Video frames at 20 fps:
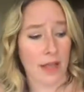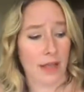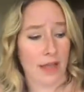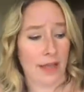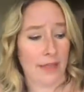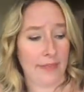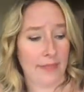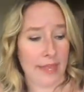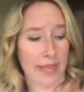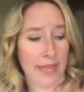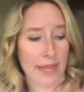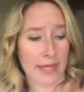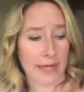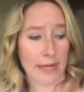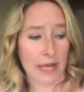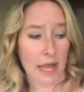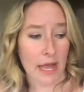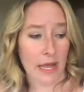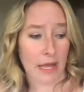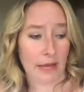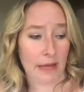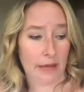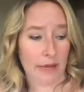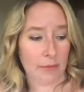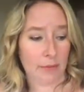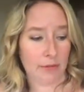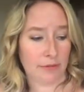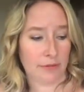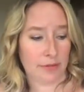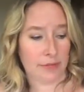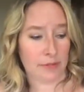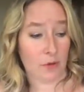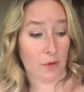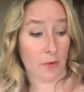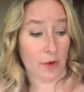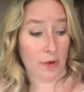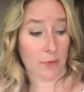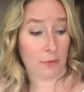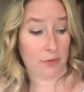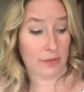And then I move on.
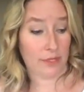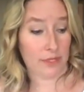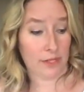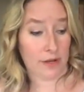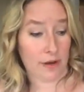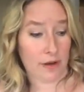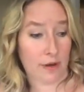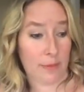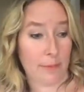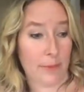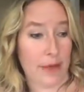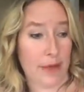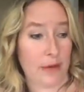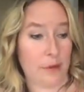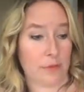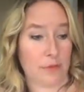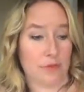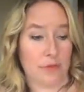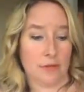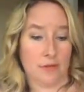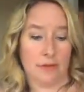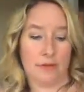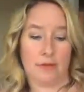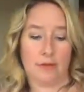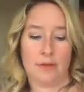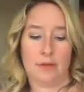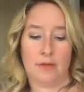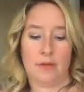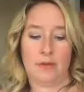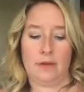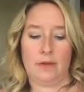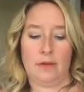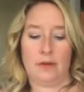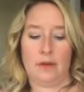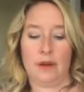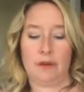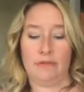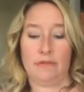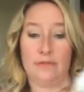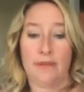Oh, I want to talk about
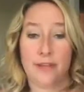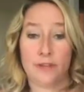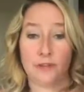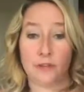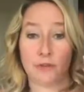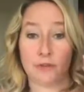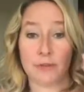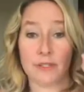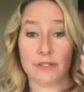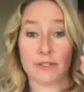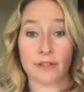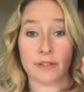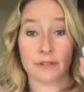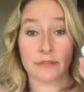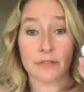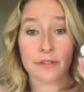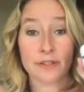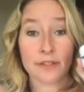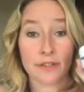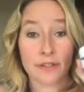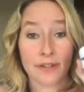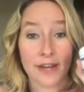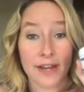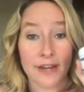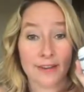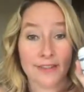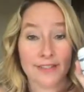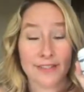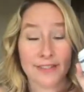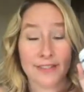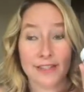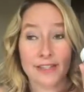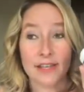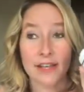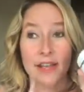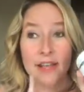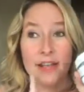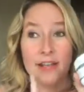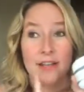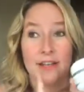our facial resurfacer next.
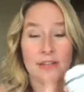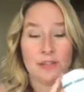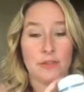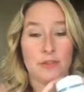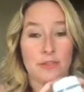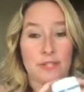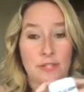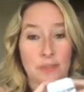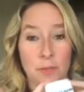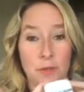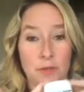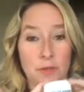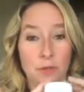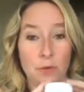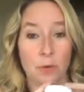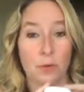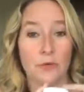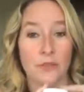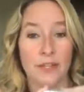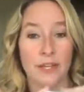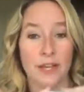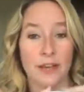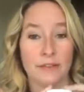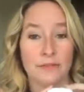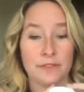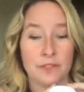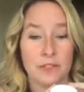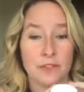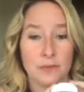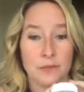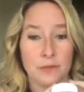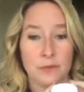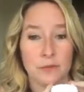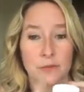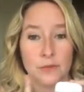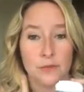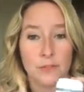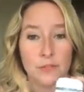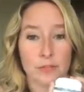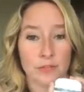So this one you only have to
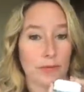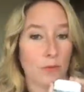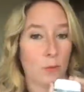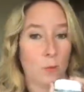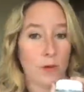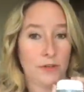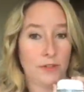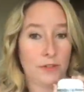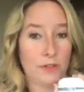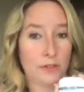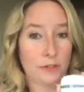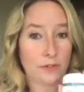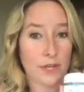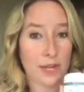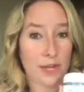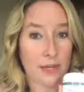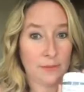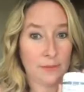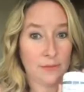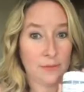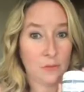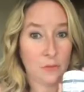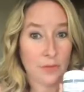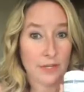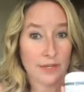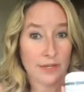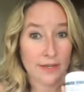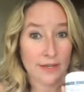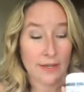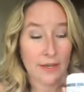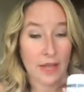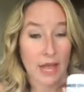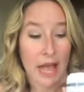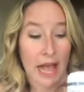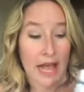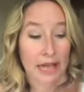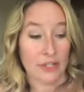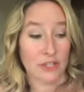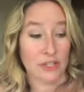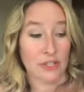use like 1 to 2 times a week.
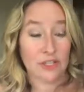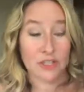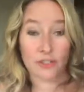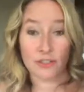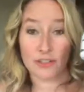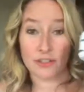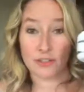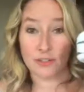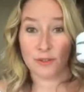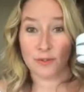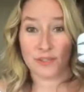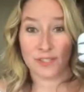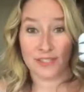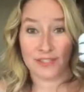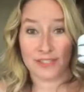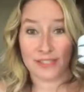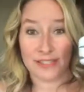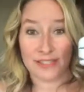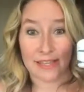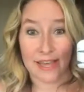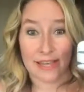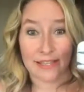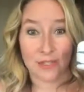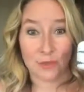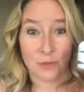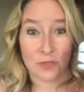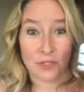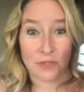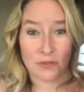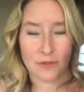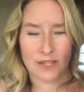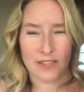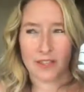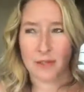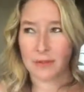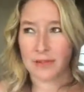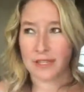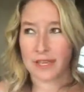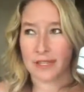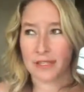I just started using this last week. I think
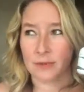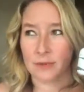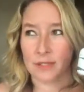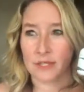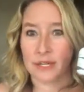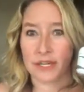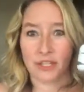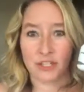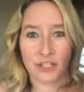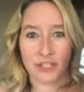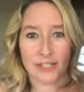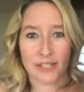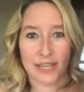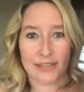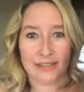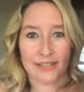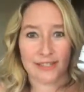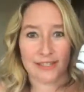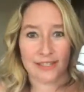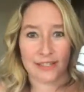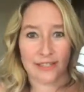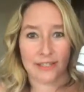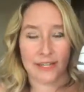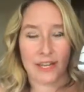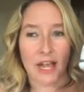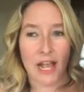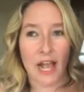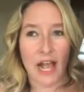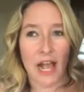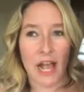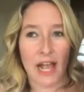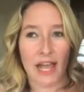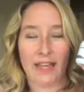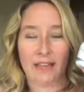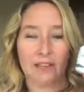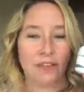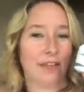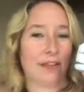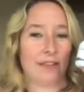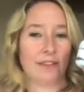it was last week. I just got this in.
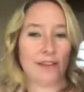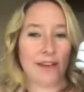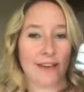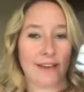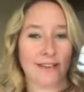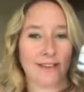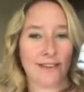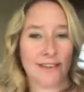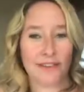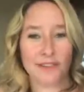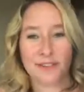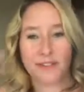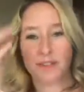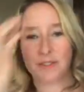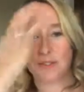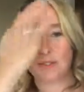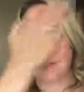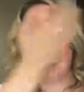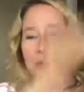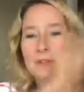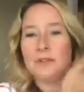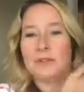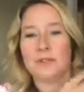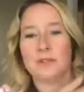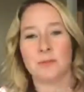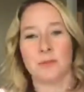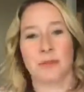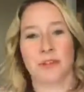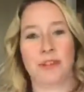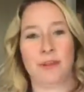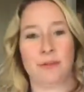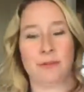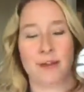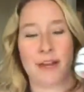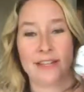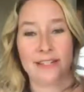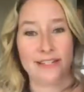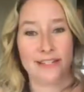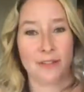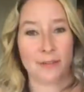And like a lot of the other distributors were like
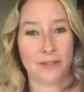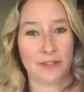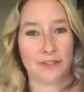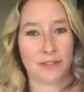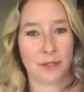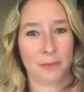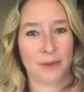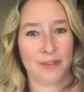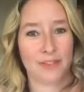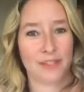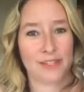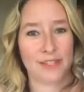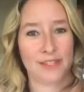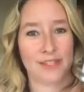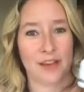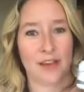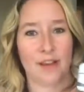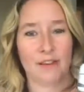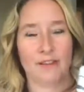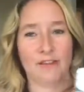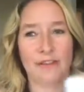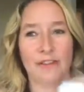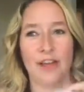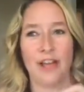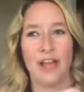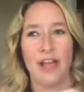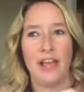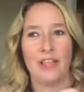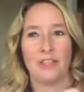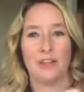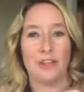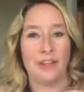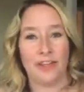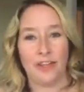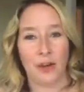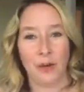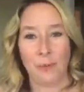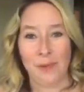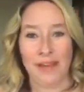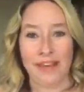ranting and raving about this stuff. They're
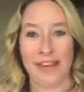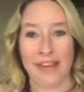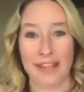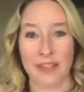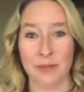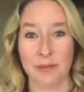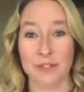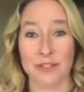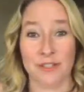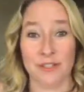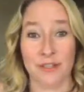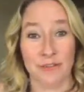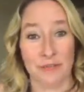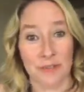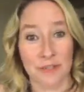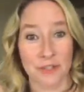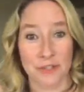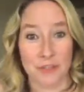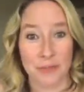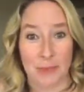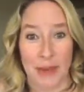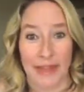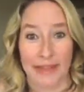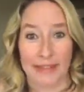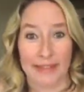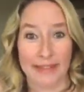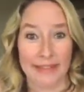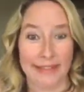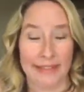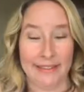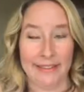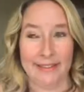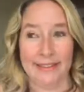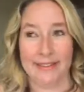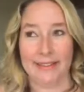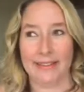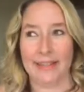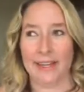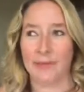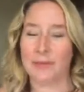like, oh my God, the resurfacer's back in.
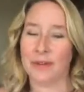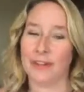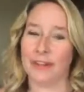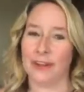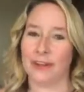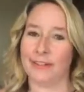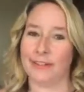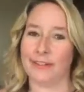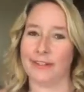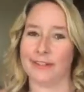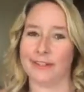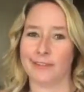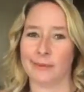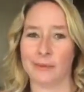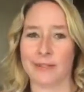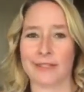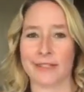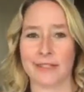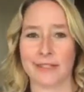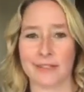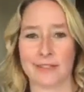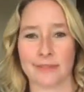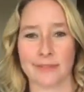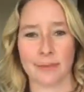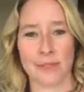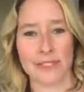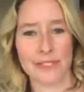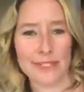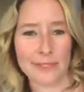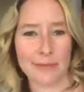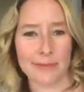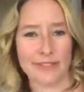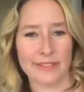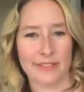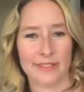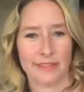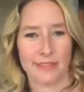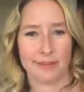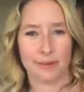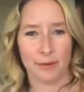And I'm like, all right, what's the big
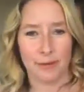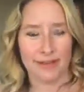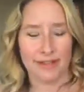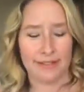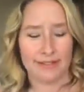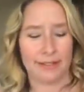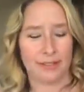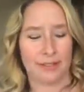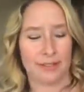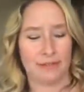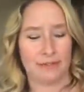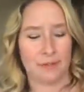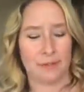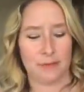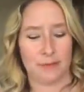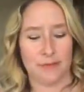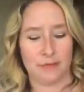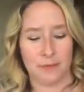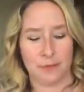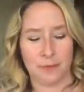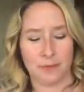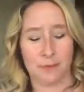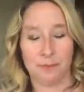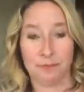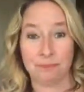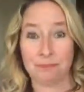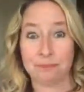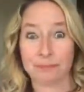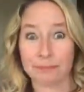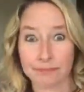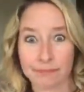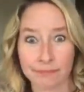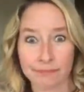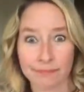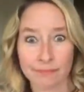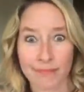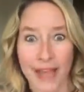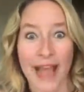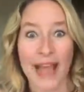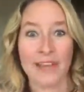deal? Why is this stuff so special?
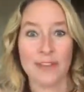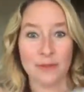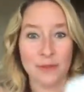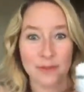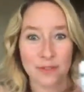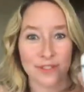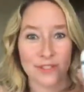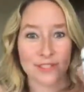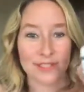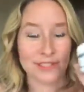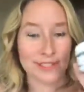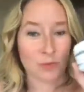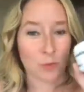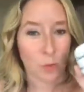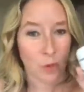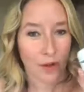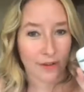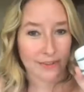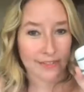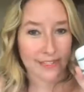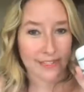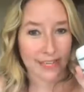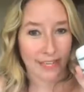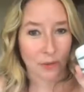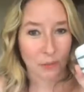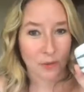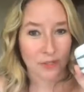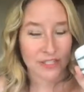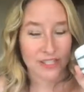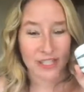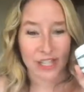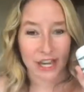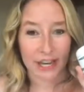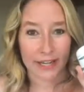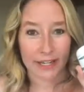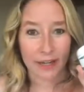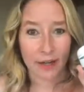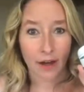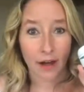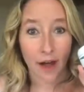I used this once and was
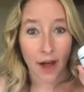like